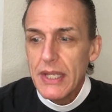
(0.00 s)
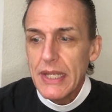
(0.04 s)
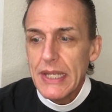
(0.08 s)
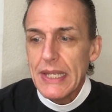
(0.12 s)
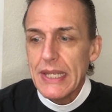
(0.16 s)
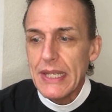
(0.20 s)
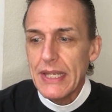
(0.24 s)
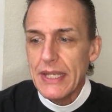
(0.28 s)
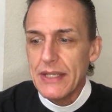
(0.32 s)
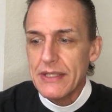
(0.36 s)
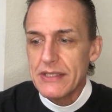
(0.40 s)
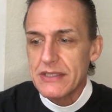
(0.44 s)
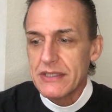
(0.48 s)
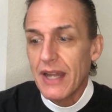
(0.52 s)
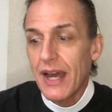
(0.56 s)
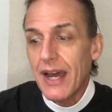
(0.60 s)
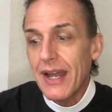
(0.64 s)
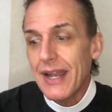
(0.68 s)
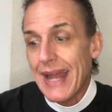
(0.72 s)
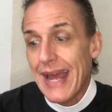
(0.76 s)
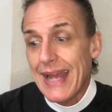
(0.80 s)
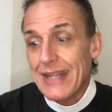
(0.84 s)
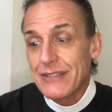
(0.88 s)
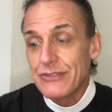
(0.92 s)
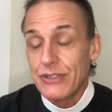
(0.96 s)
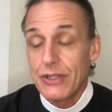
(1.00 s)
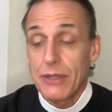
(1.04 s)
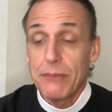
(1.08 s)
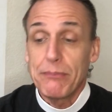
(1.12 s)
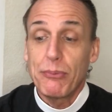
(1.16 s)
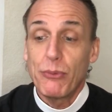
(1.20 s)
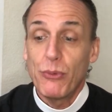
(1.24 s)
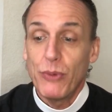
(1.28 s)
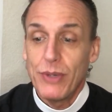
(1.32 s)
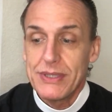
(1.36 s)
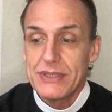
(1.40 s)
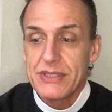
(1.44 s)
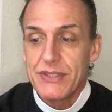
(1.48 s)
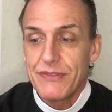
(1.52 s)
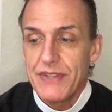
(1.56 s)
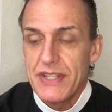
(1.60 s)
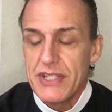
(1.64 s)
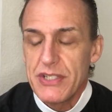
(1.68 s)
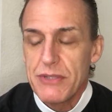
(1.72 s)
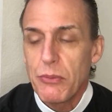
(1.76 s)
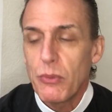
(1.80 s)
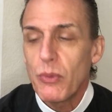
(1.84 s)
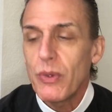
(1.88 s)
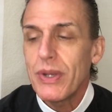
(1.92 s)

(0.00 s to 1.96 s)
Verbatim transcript: He's not actually a prince of Egypt.